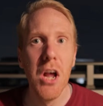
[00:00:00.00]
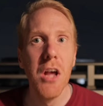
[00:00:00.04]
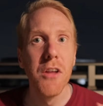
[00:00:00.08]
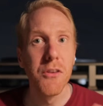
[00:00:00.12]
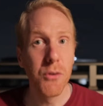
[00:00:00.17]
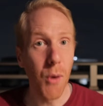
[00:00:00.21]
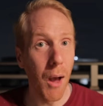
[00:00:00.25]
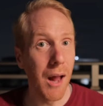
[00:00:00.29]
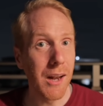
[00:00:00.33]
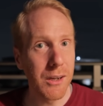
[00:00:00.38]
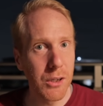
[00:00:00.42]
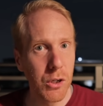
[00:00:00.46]

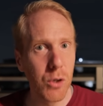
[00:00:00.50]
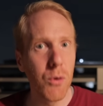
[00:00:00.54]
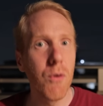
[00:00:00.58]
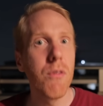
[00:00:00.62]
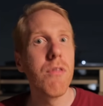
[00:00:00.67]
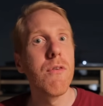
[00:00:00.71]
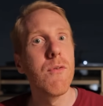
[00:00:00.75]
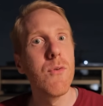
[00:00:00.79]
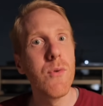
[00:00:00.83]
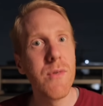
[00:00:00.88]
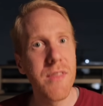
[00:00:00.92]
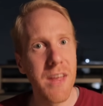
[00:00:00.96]
So I'll go
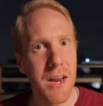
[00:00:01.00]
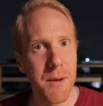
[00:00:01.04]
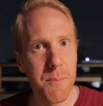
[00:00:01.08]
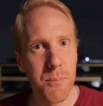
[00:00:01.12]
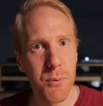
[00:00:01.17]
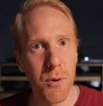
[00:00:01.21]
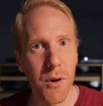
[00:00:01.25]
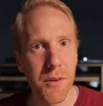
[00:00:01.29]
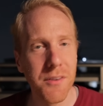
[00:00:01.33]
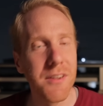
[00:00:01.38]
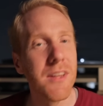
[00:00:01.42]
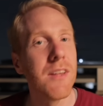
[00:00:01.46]
through that
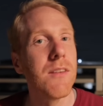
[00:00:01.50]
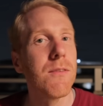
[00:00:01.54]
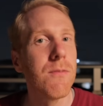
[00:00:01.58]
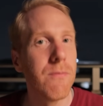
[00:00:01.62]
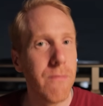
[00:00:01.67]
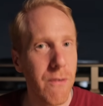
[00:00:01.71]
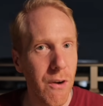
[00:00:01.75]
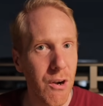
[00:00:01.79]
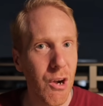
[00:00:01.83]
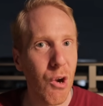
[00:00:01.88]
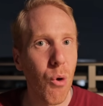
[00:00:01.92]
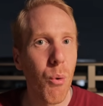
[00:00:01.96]
process
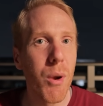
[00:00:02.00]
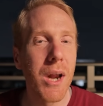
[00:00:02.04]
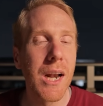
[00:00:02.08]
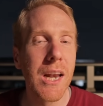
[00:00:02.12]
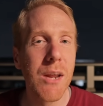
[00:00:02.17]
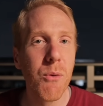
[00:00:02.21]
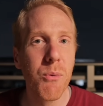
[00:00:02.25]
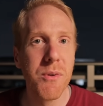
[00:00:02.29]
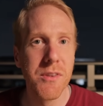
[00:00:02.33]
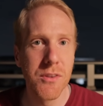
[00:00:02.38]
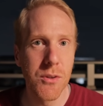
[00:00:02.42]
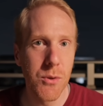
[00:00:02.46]
very
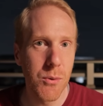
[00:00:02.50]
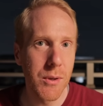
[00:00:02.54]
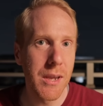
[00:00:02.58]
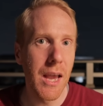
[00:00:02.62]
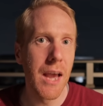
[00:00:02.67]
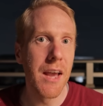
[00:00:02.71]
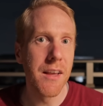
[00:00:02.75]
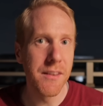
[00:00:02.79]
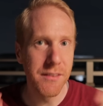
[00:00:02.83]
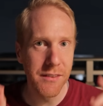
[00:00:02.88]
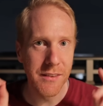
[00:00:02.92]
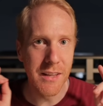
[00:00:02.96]
quickly with you
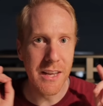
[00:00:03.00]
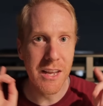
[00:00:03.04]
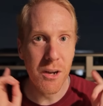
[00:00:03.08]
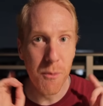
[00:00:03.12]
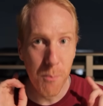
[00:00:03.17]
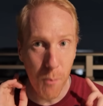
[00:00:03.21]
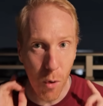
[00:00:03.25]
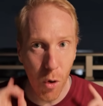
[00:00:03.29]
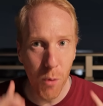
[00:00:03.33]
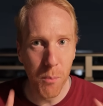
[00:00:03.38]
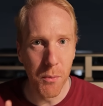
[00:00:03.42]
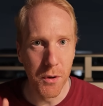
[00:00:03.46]
guys in
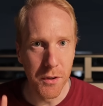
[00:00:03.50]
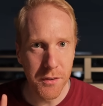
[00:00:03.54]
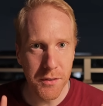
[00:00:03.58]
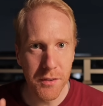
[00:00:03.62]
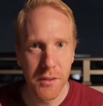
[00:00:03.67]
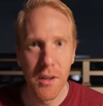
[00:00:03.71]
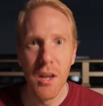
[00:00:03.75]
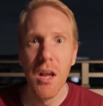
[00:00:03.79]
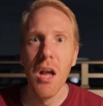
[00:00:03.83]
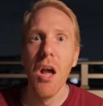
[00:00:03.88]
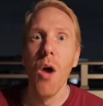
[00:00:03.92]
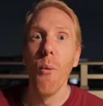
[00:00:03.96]
a moment.